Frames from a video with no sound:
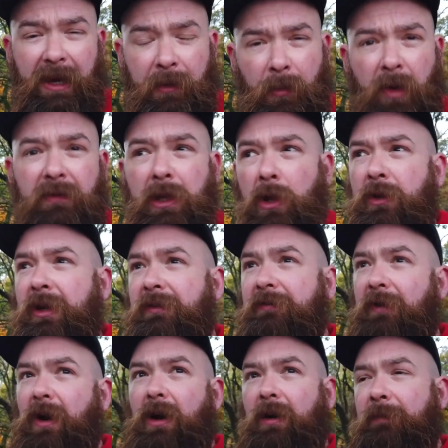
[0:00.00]
are and what they're looking
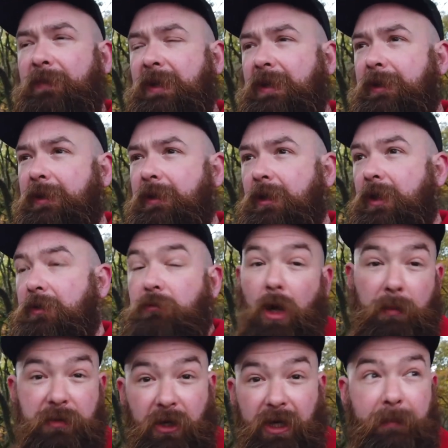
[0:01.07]
for.
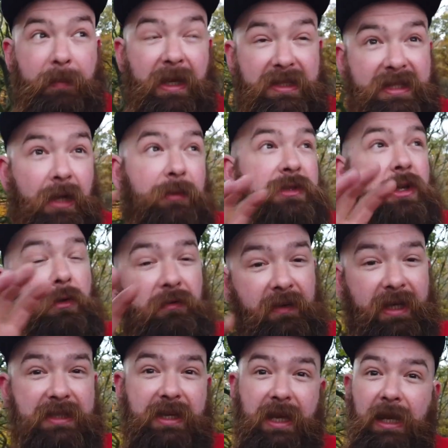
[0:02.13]
Rob's already picked out two
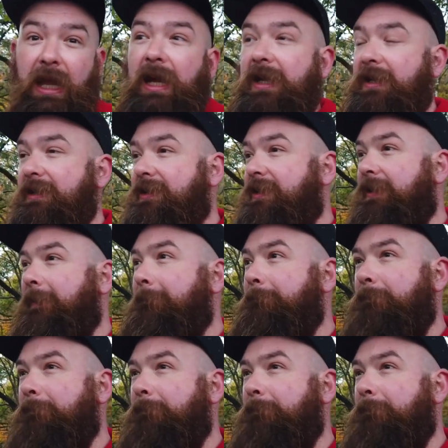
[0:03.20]
things he likes,